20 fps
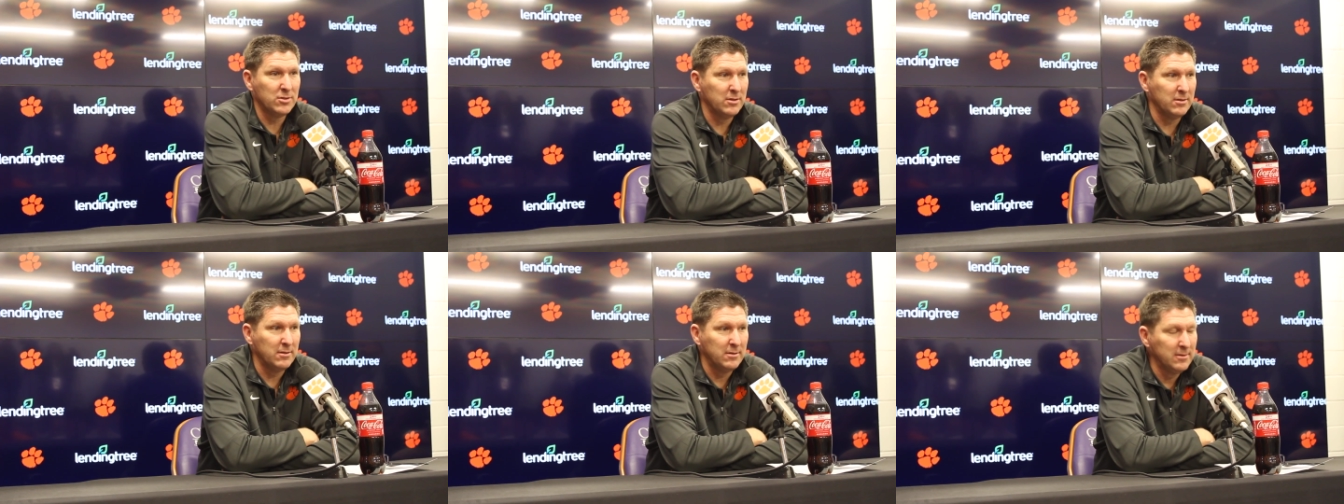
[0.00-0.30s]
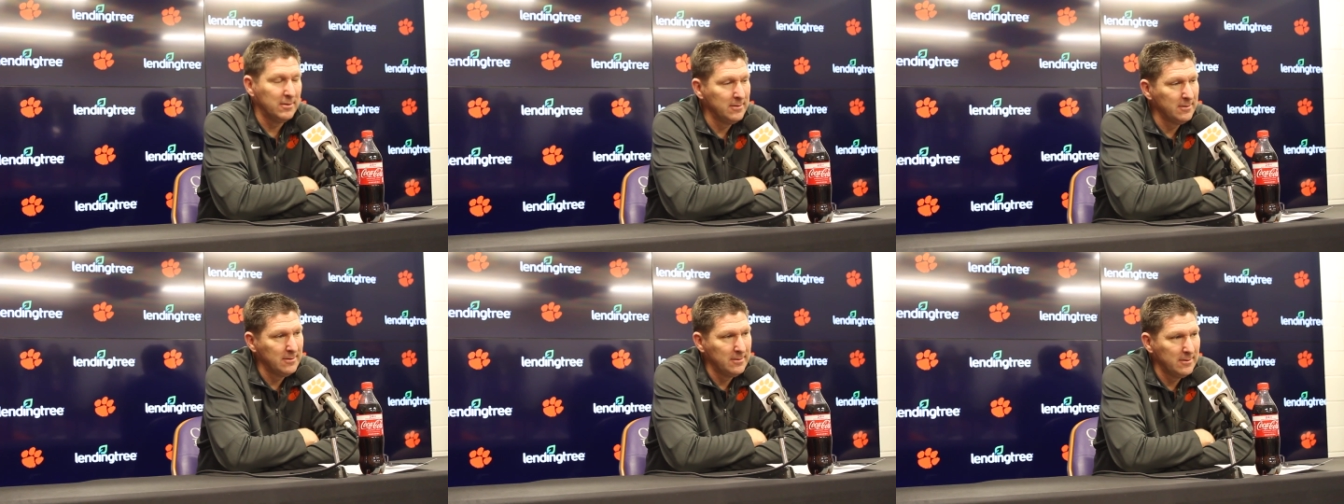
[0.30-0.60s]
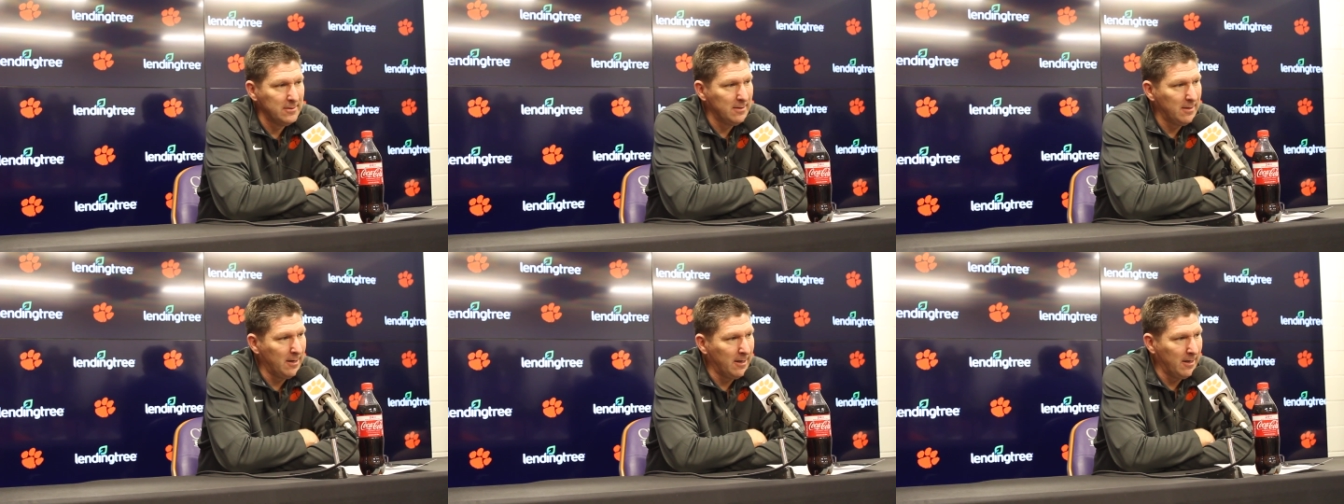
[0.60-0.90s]
And,
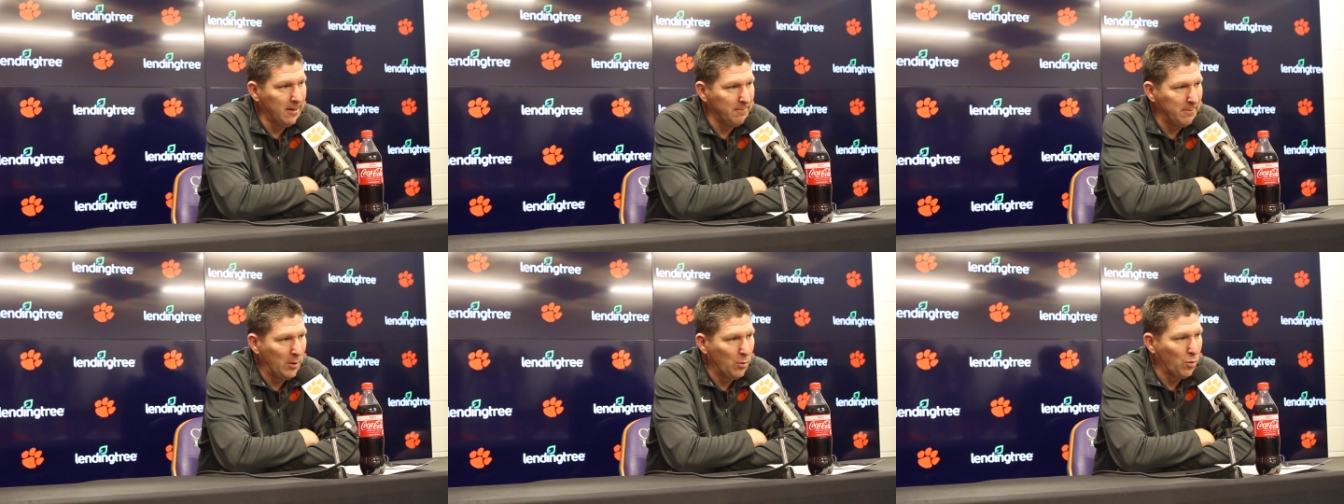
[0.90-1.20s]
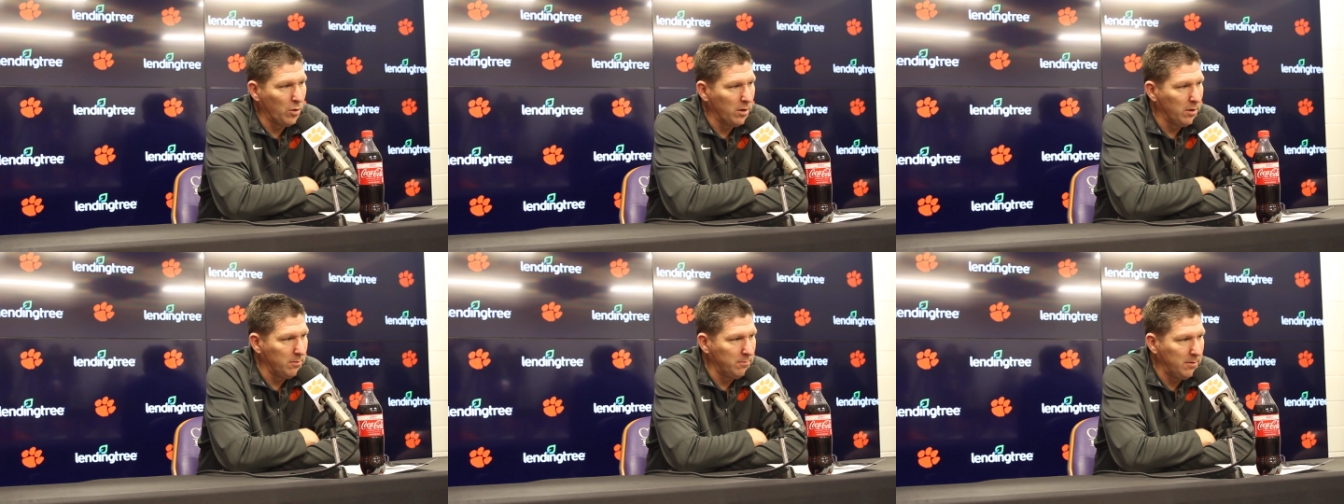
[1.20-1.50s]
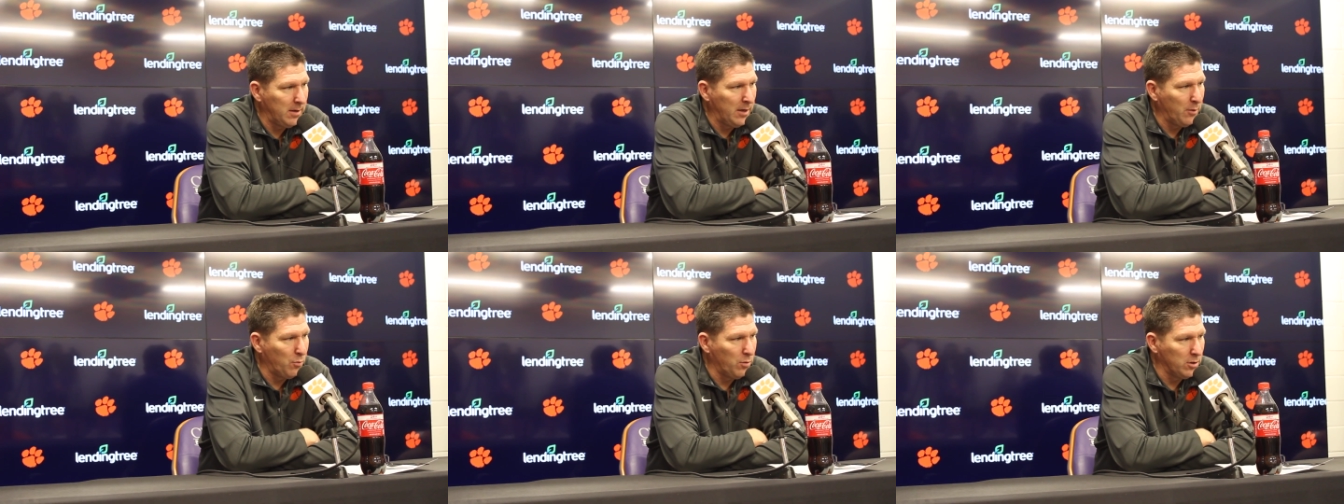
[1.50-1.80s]
um, it would have
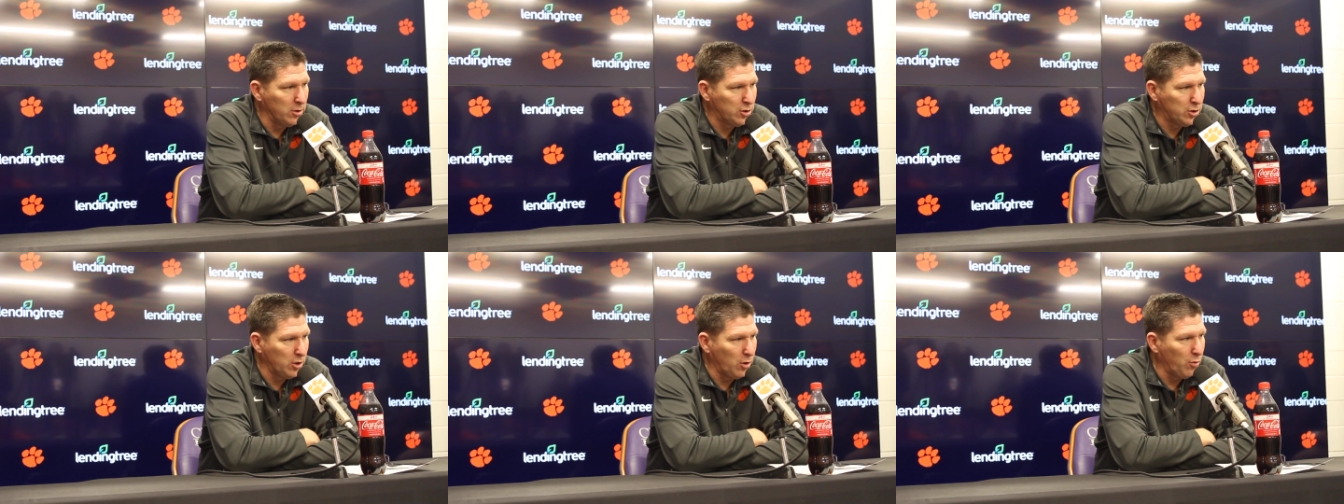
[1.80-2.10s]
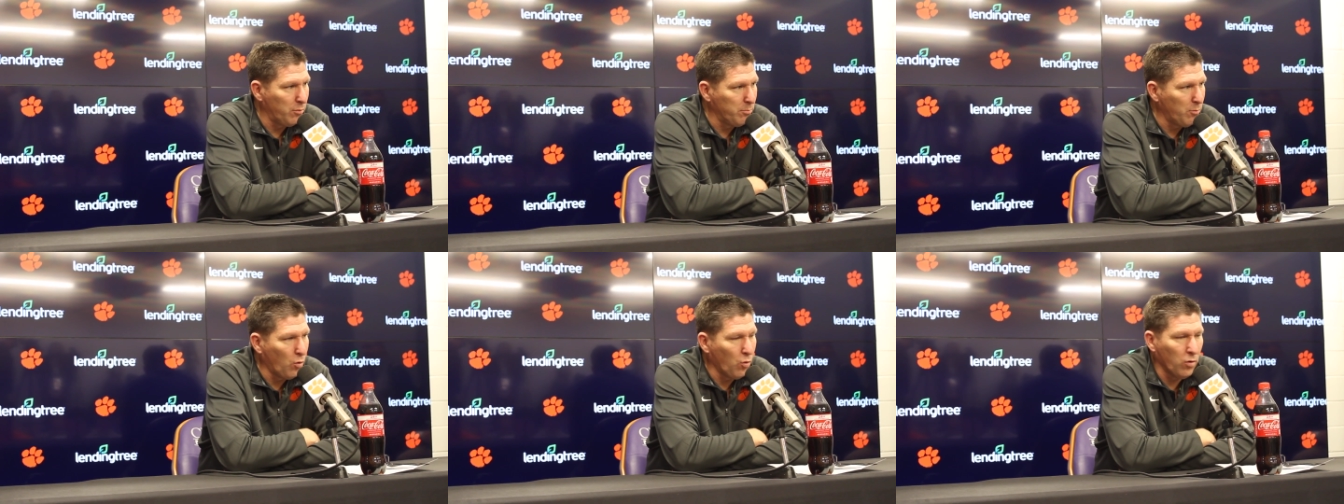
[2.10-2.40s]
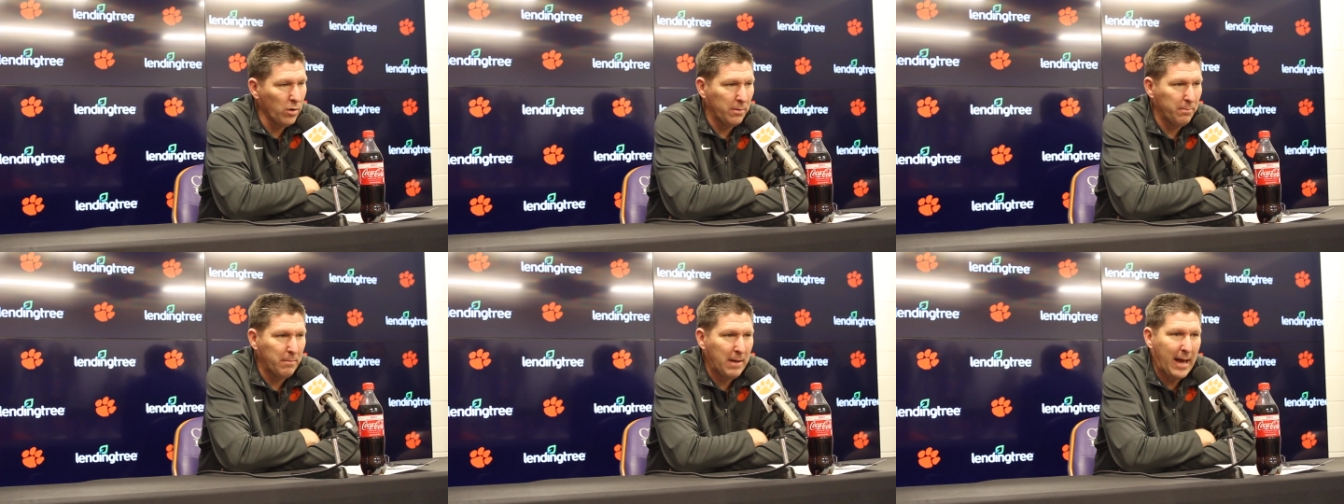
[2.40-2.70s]
it would have shown
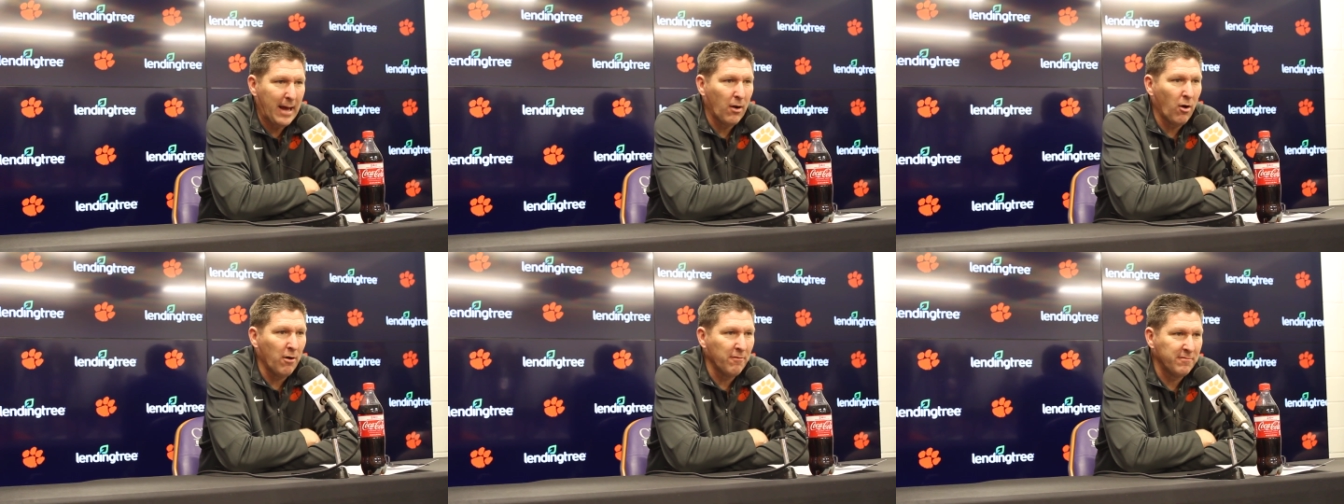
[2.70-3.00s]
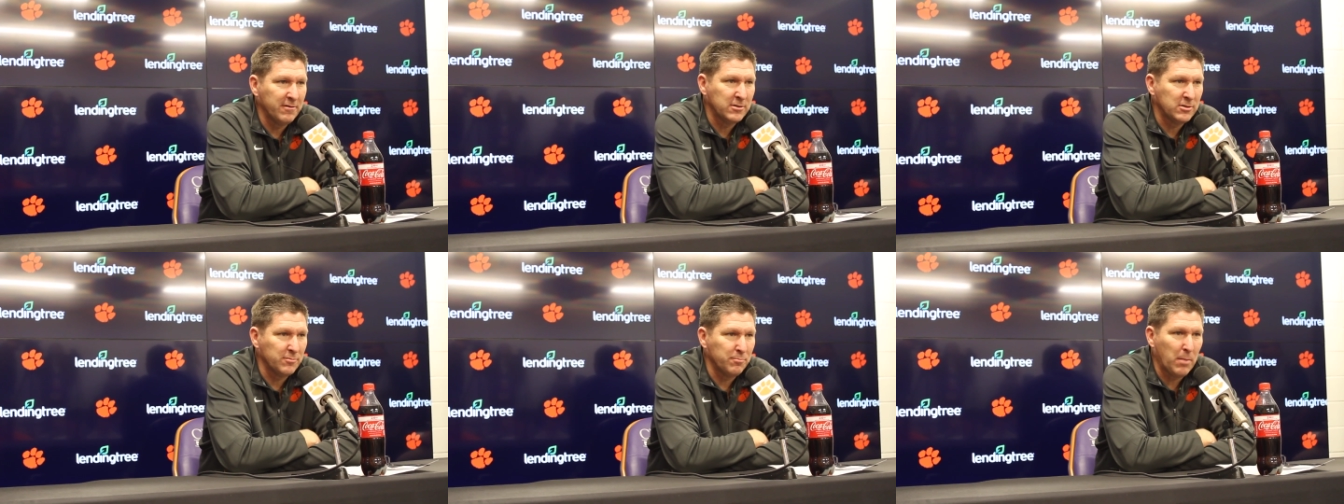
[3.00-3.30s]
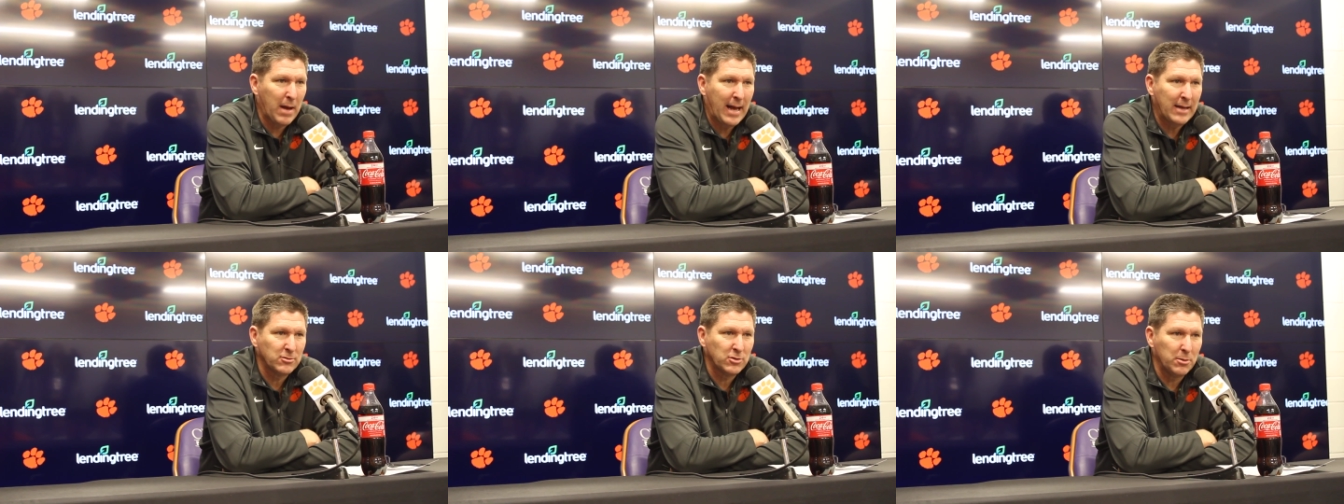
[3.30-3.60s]
more in bad offensive
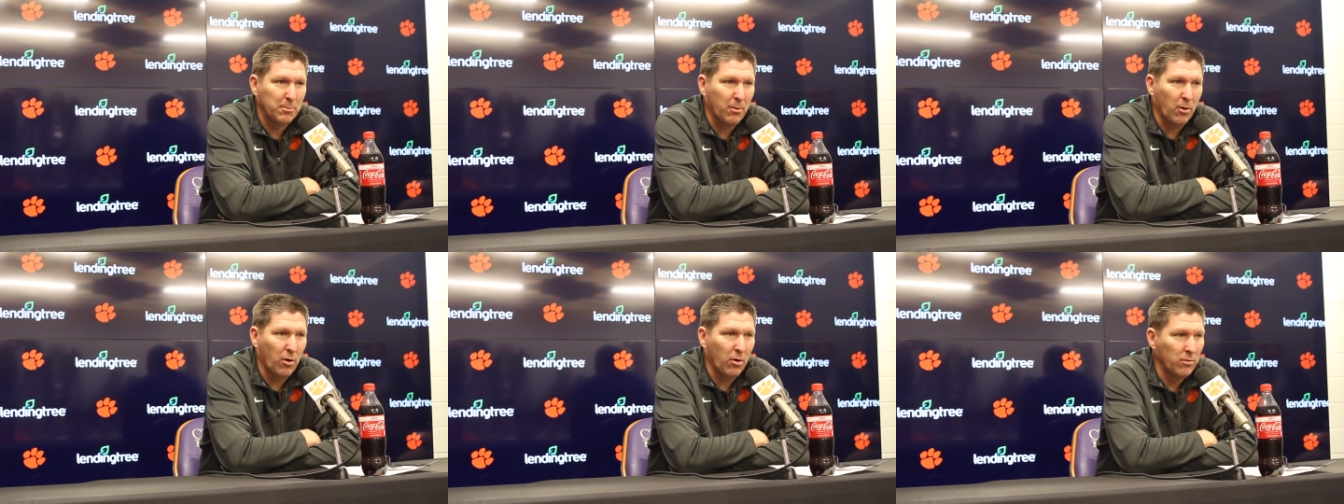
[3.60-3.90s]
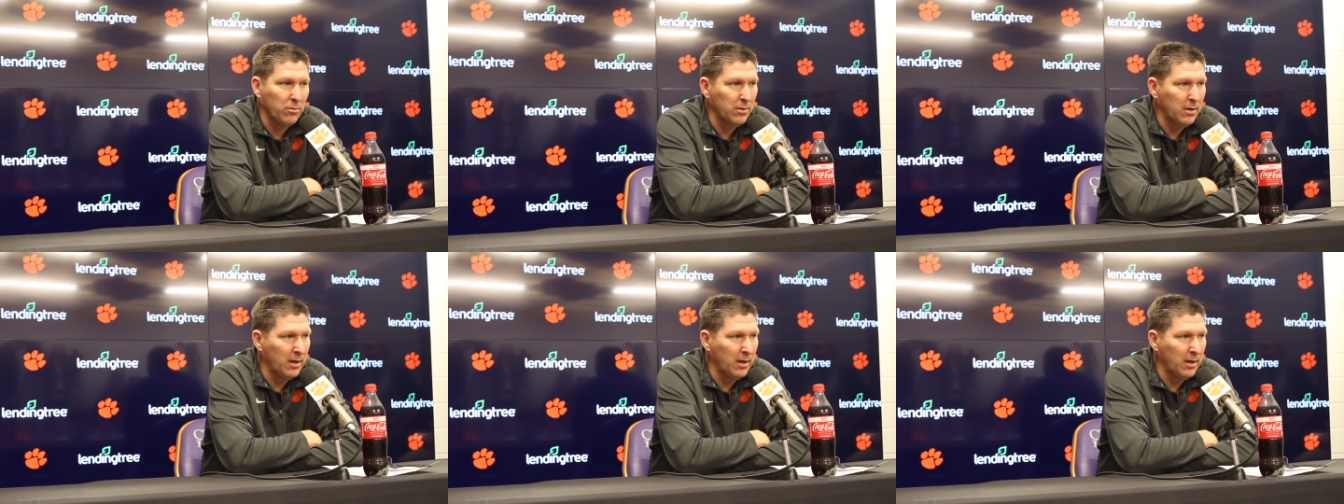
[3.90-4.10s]
basketball.